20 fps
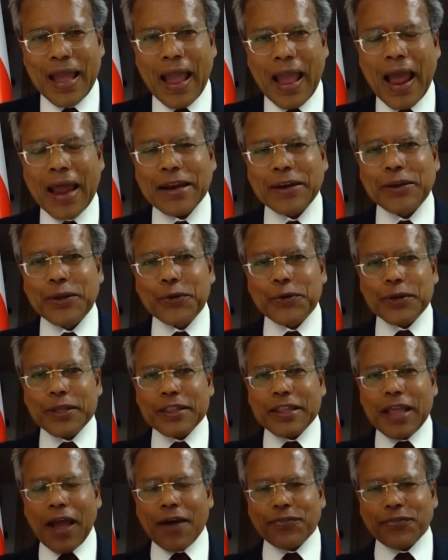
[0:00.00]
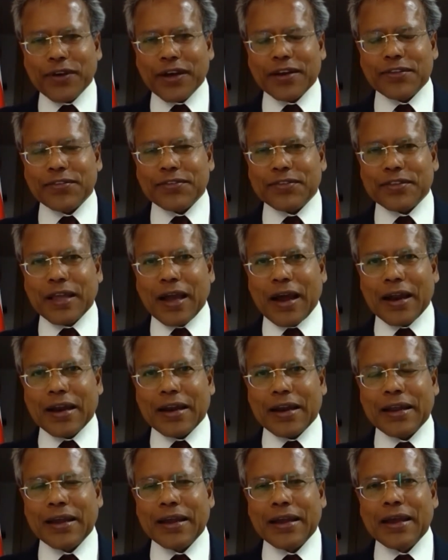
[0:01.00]
And during the
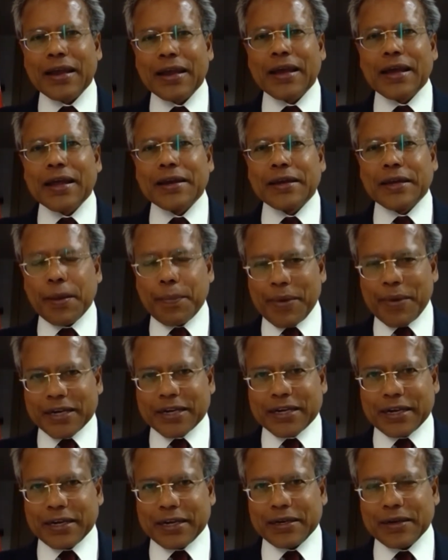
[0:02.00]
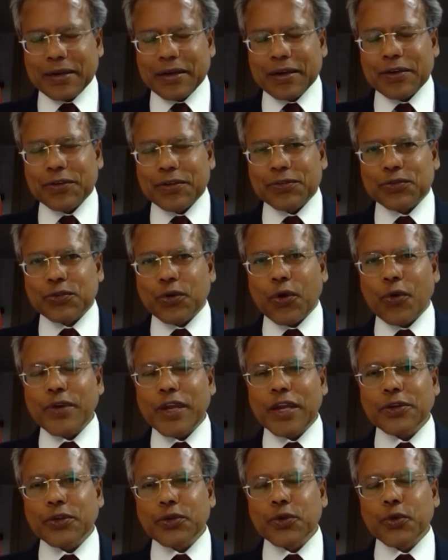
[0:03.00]
Afghanistan debacle,
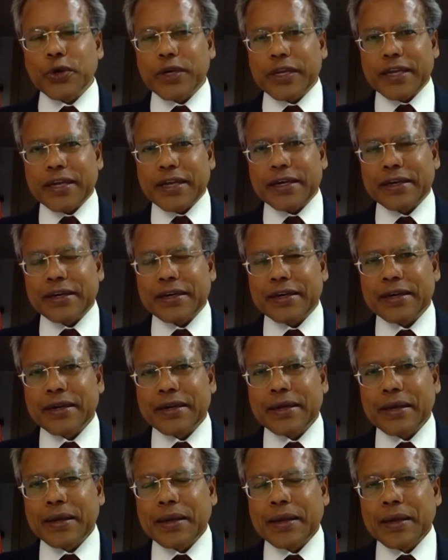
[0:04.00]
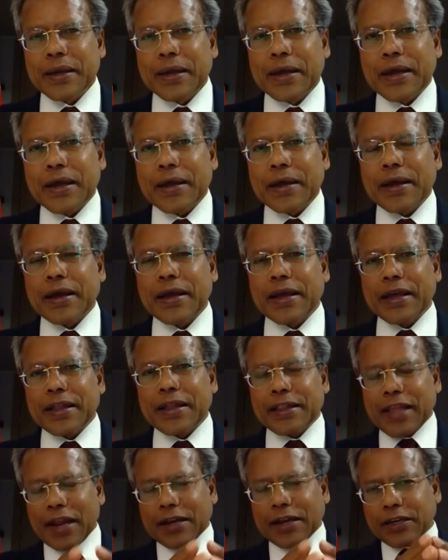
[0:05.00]
Soviet Union
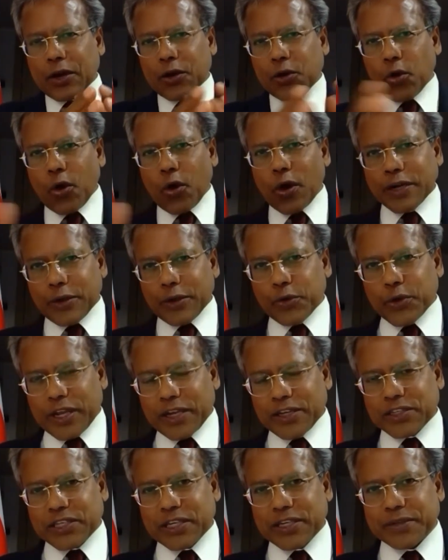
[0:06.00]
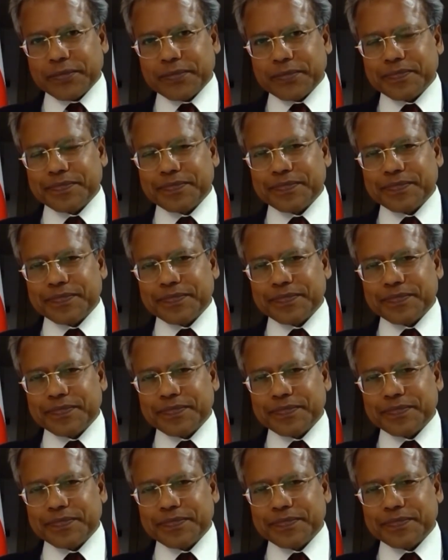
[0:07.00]
in that long duration,